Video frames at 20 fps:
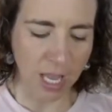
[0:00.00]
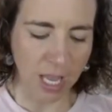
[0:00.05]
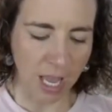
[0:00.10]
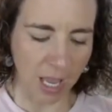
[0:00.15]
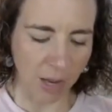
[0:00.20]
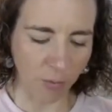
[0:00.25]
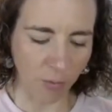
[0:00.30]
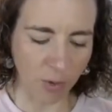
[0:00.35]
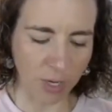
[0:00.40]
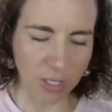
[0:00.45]

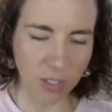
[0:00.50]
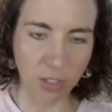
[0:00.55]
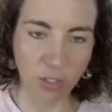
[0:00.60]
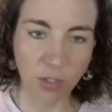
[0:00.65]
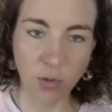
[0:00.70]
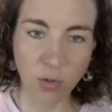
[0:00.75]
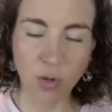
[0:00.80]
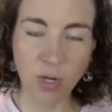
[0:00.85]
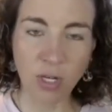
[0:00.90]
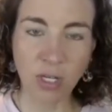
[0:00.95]
And when
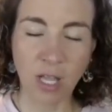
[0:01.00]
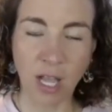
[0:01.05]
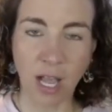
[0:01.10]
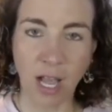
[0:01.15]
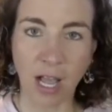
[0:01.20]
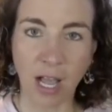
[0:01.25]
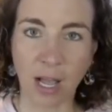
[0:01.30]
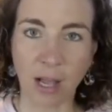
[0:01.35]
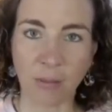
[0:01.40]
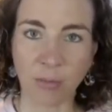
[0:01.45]
you
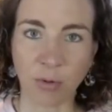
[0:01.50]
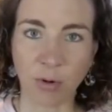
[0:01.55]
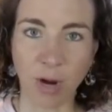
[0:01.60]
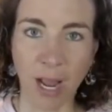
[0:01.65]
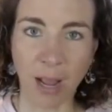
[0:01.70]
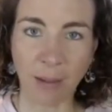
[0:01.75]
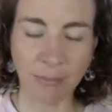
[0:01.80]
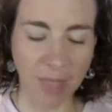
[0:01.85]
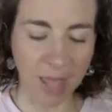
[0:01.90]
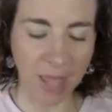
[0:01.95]
um,
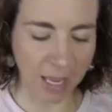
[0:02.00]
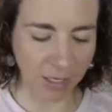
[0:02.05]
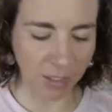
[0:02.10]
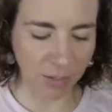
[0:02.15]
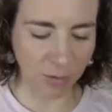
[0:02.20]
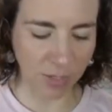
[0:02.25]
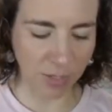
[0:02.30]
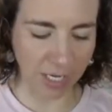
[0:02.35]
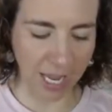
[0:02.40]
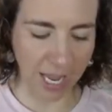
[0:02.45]
grab that,
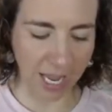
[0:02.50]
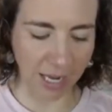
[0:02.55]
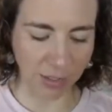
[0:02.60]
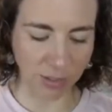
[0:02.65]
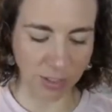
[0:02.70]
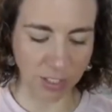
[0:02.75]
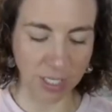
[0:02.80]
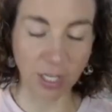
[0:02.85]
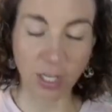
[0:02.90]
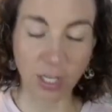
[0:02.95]
you can
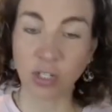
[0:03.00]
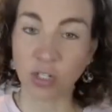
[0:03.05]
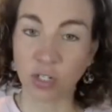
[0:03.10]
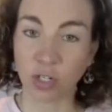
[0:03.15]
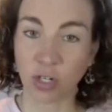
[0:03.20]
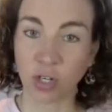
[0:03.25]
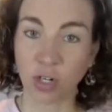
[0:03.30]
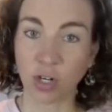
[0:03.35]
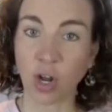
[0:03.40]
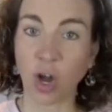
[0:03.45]
actually
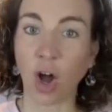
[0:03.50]
turn